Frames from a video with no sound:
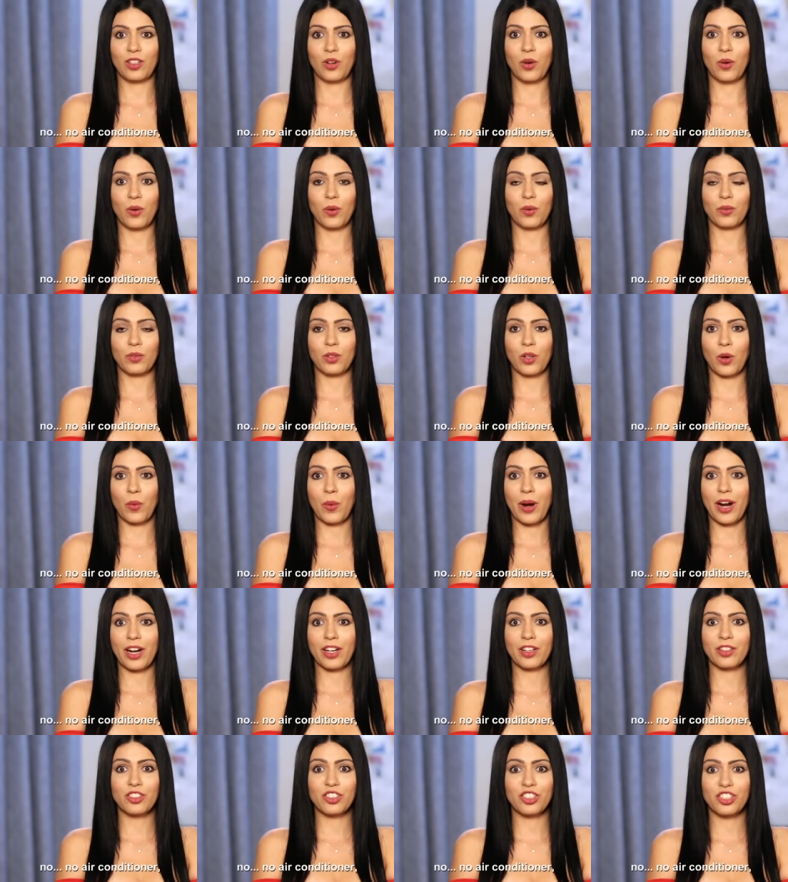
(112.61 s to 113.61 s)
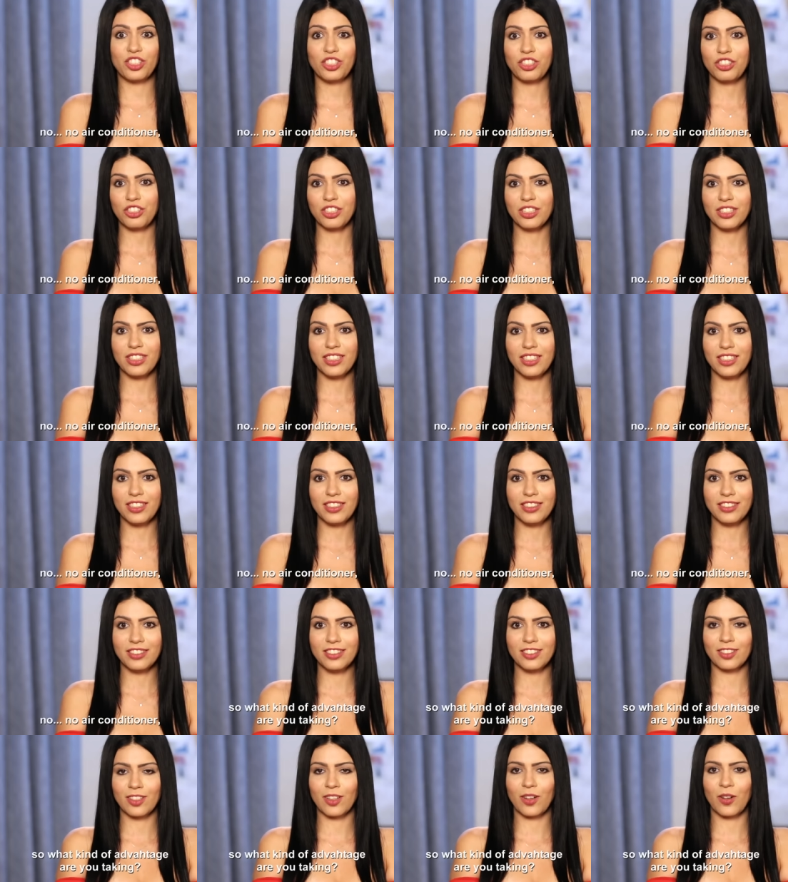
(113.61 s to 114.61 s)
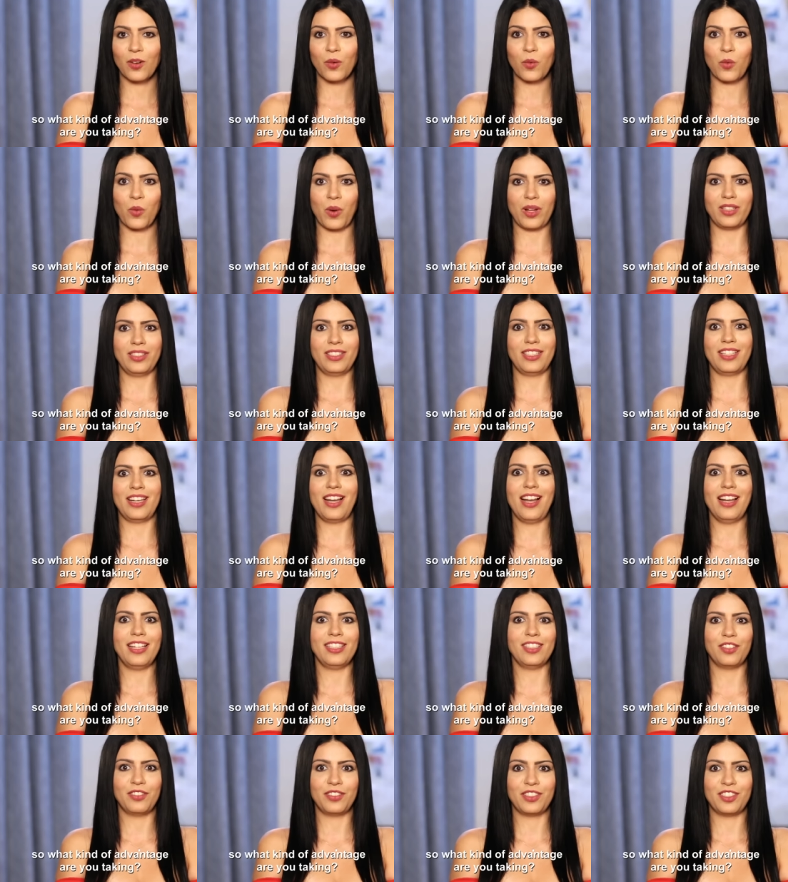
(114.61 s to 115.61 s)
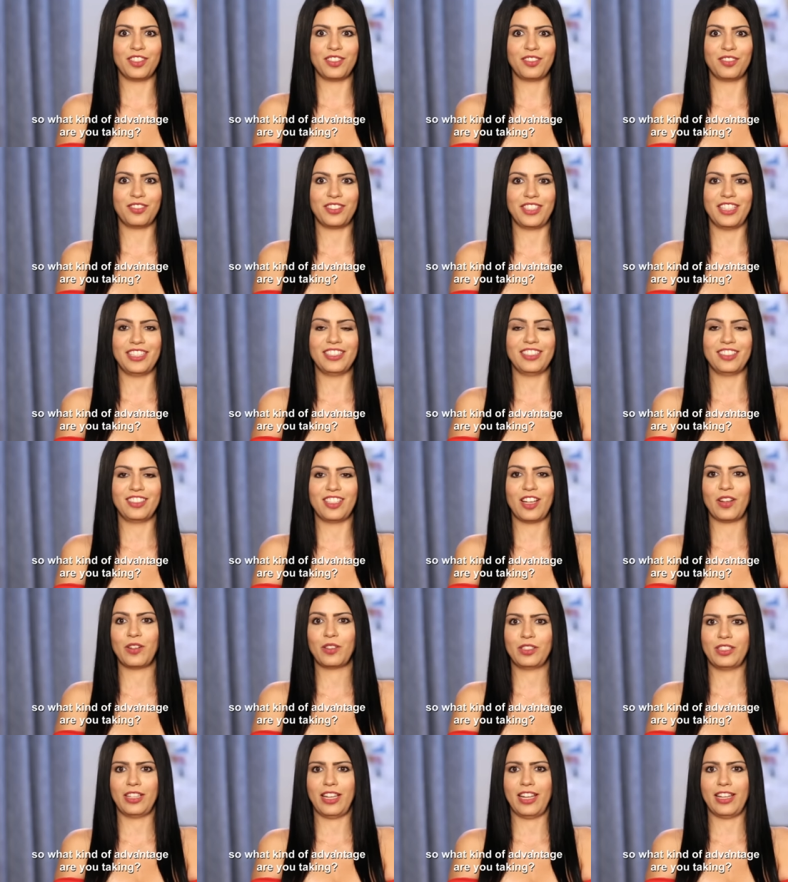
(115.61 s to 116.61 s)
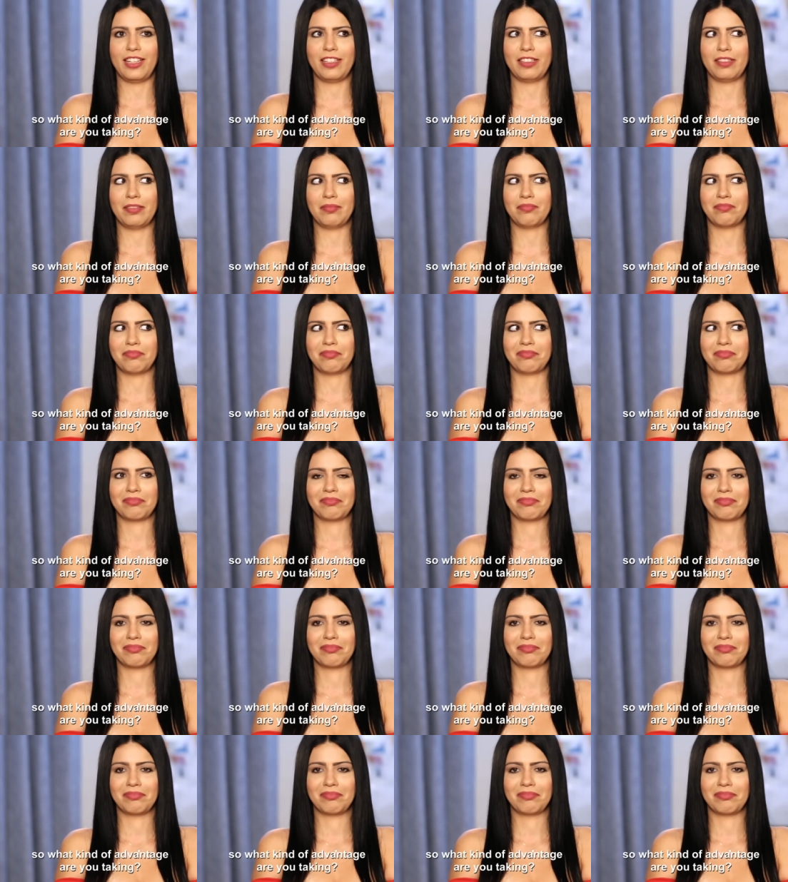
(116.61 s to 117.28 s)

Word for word: no air conditioner. So what kind of advantage are you taking?